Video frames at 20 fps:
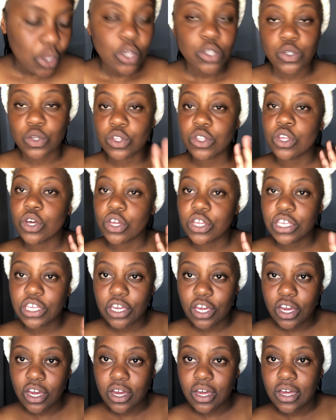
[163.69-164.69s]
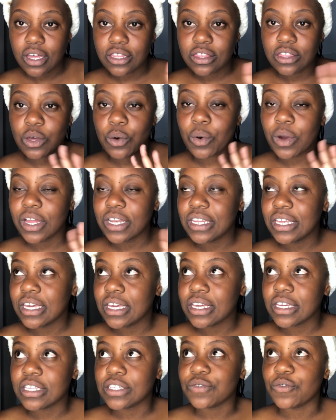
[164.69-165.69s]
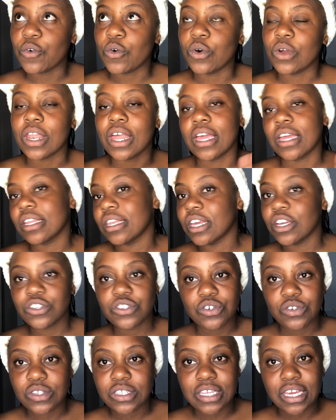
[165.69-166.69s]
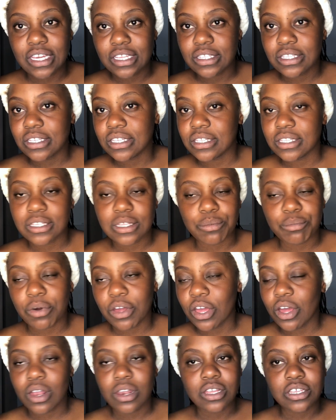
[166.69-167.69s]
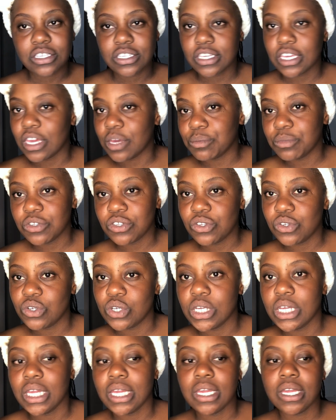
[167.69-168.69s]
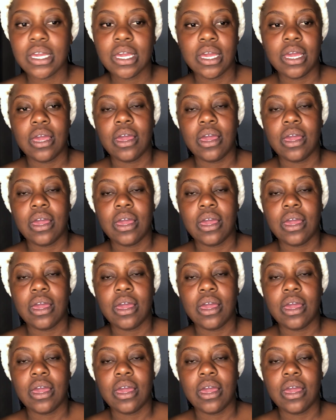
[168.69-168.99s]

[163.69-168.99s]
So the year, the 1 year is for like natural sciences, the biology, chemistry,